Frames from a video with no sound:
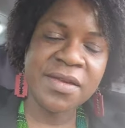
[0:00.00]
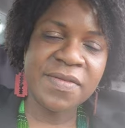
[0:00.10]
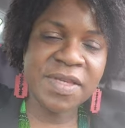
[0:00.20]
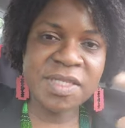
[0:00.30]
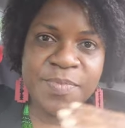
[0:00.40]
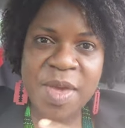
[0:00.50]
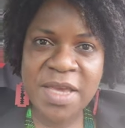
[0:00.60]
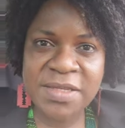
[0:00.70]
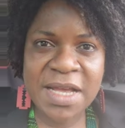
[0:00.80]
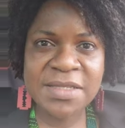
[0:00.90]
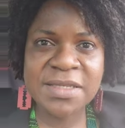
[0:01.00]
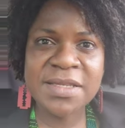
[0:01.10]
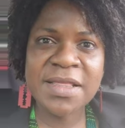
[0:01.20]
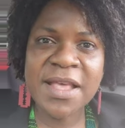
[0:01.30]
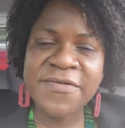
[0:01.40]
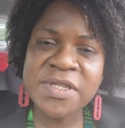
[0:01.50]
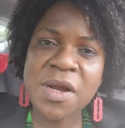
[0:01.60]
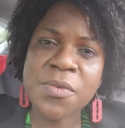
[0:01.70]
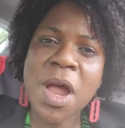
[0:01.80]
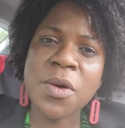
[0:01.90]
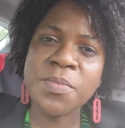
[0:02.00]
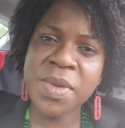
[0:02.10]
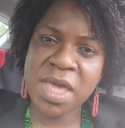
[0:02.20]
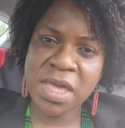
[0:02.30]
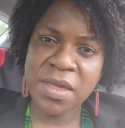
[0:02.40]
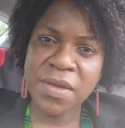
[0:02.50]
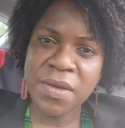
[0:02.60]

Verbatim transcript: the space that is left around me,